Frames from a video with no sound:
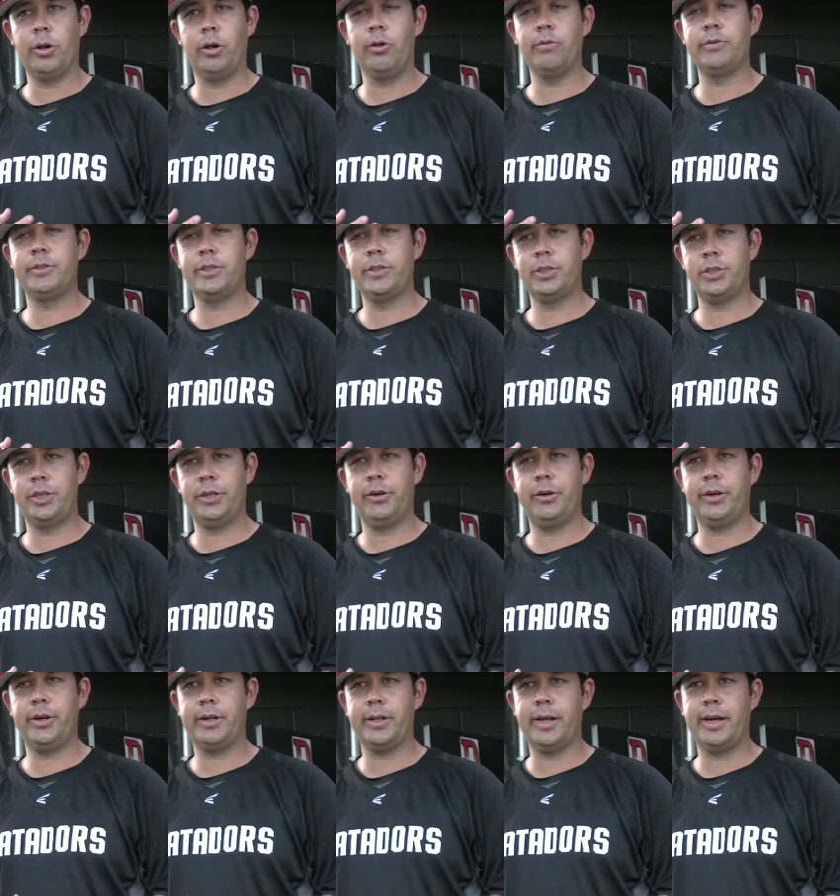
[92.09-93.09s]
in all of his
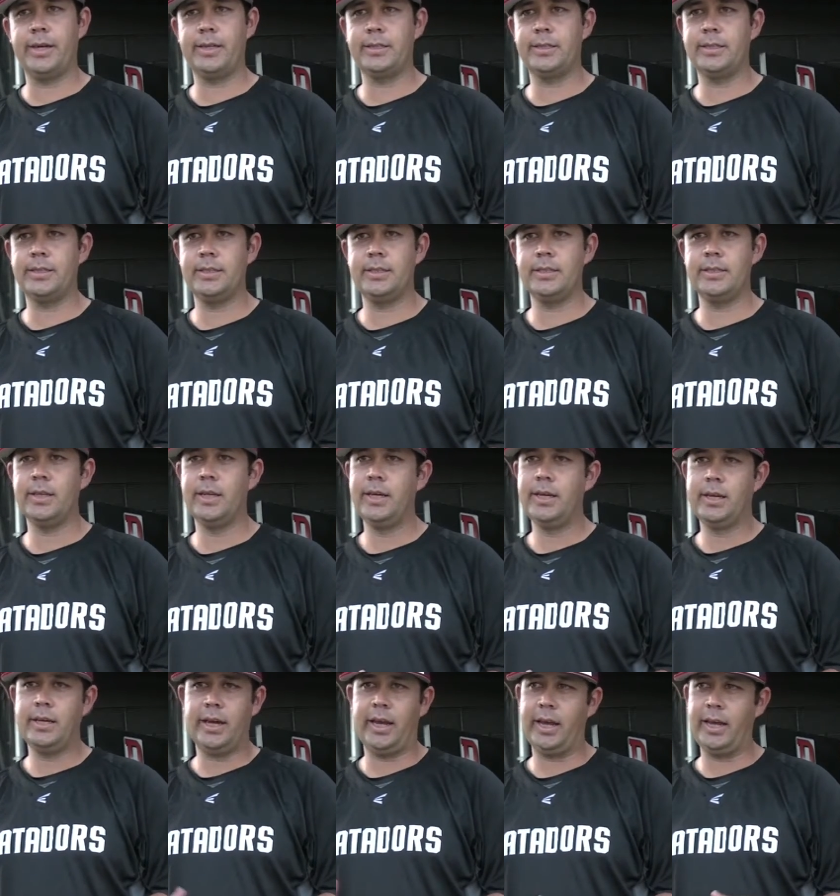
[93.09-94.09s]
engineering classes,
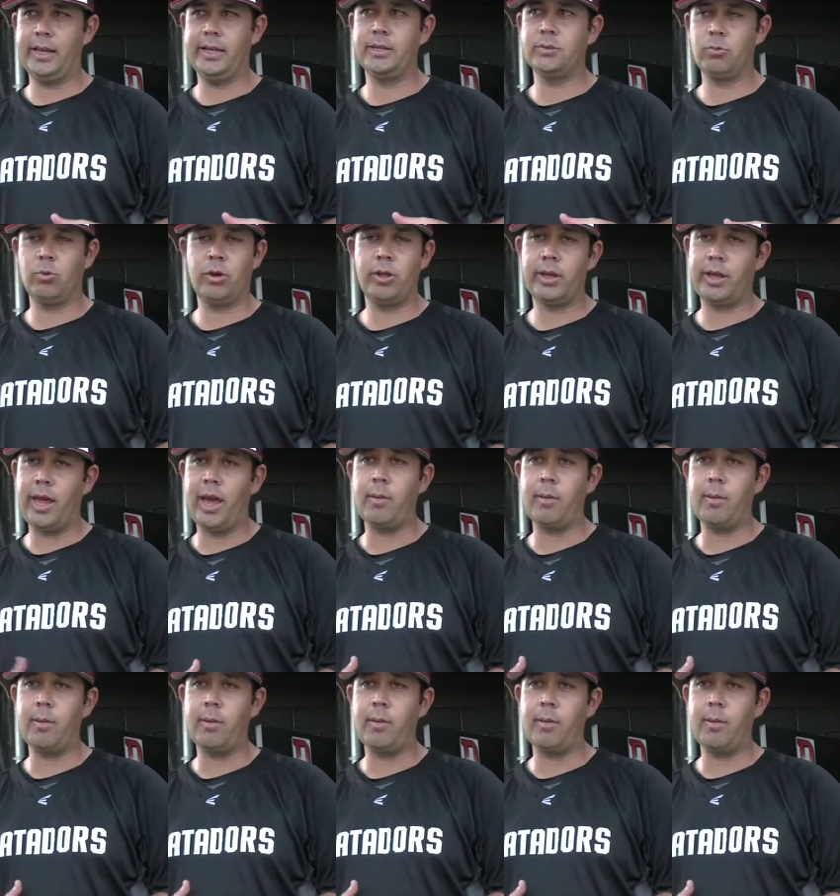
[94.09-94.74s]
and he's one of the